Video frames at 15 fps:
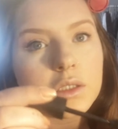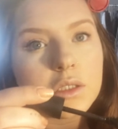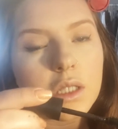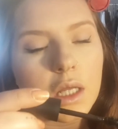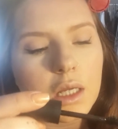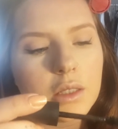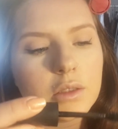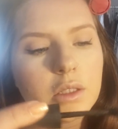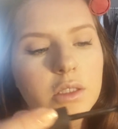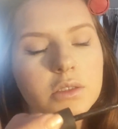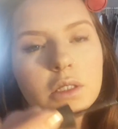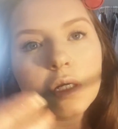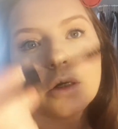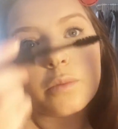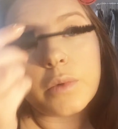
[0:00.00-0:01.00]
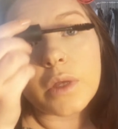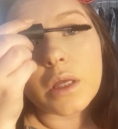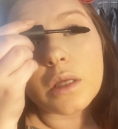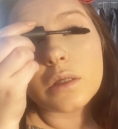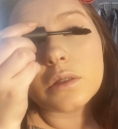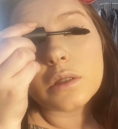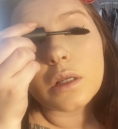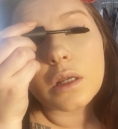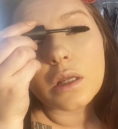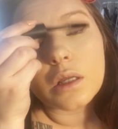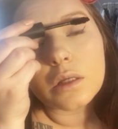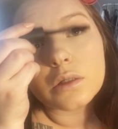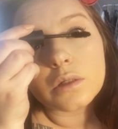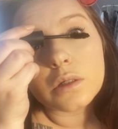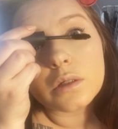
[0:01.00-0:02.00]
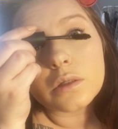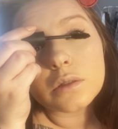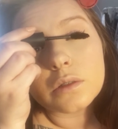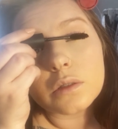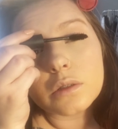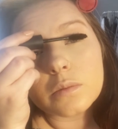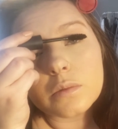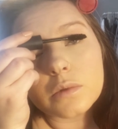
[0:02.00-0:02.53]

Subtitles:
that's helping. It's literally just this